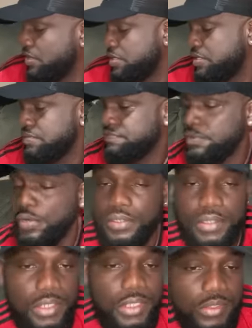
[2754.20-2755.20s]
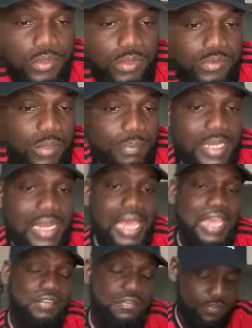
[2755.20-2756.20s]
to hear the phone. Thumbs up
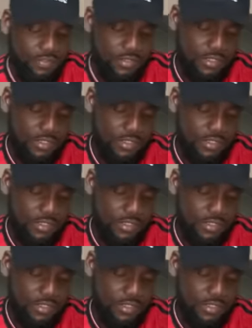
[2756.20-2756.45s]
alive.